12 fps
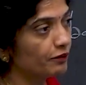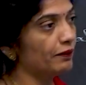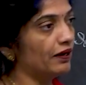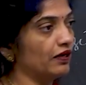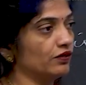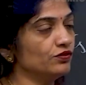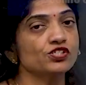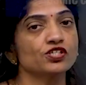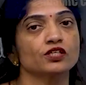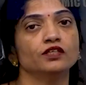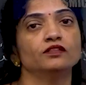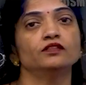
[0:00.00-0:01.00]
about
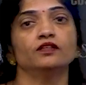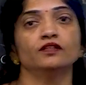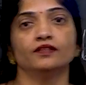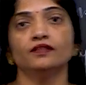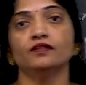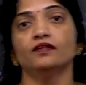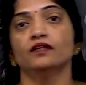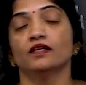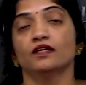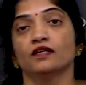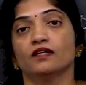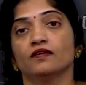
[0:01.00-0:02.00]
the
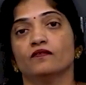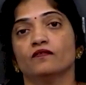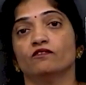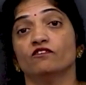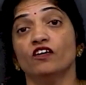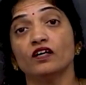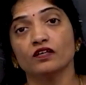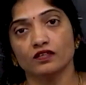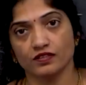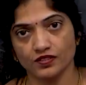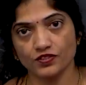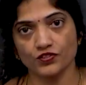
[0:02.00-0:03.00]

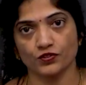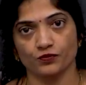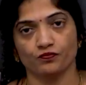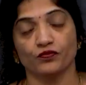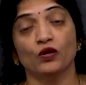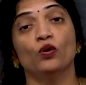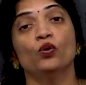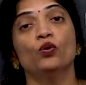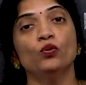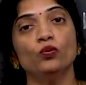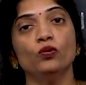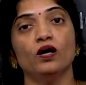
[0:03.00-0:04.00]
workers who
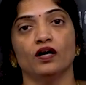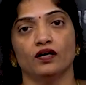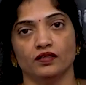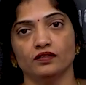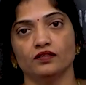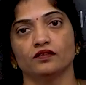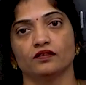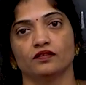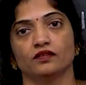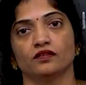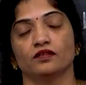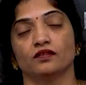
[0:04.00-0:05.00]
are
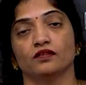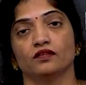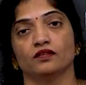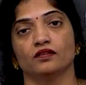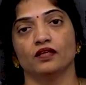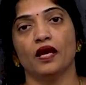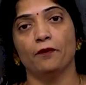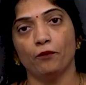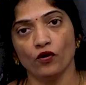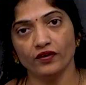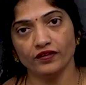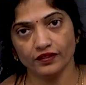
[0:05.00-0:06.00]

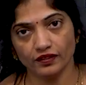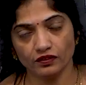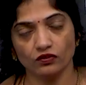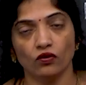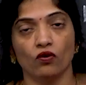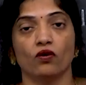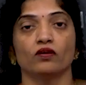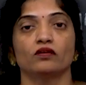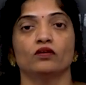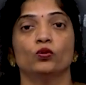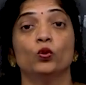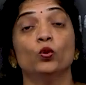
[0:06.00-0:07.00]
appointed or
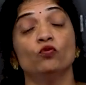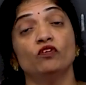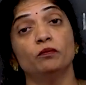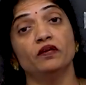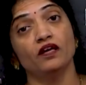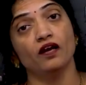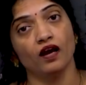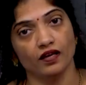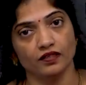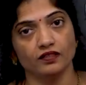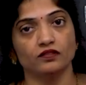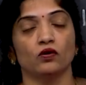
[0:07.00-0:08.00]
who will be
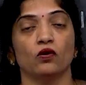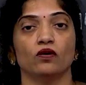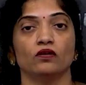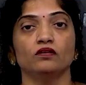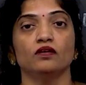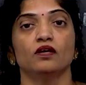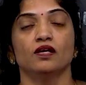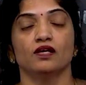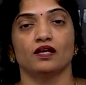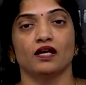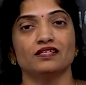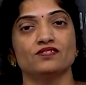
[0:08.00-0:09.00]
hired on
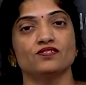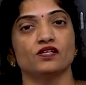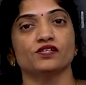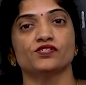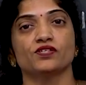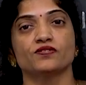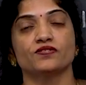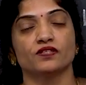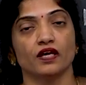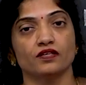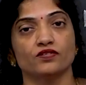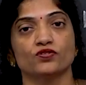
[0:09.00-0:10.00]
construction
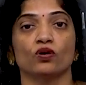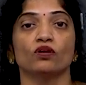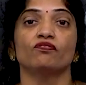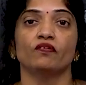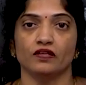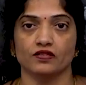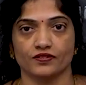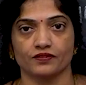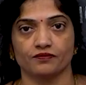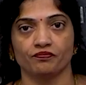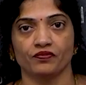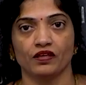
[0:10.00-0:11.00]
sites or fields.
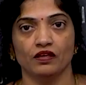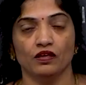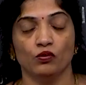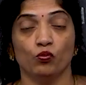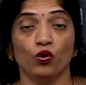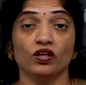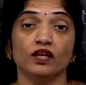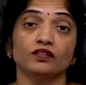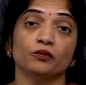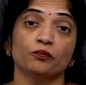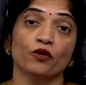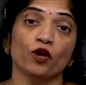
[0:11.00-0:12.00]
What are
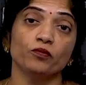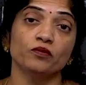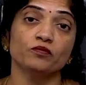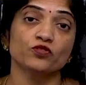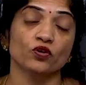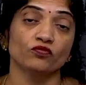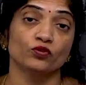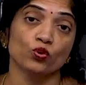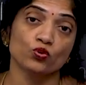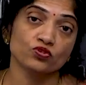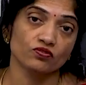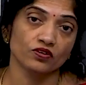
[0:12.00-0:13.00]
the problems of
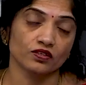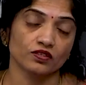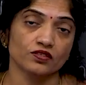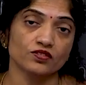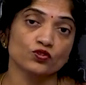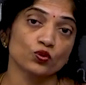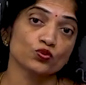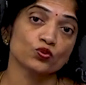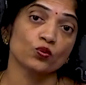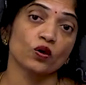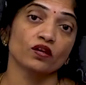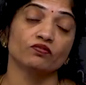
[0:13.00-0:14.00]
those workers, those
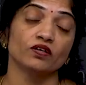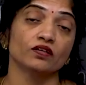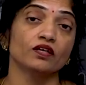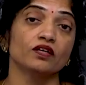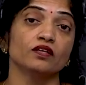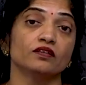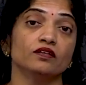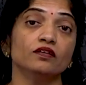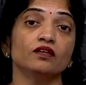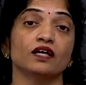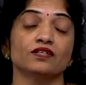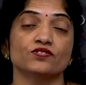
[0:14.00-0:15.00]
who are working in the
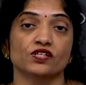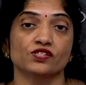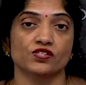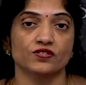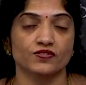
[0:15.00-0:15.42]
construction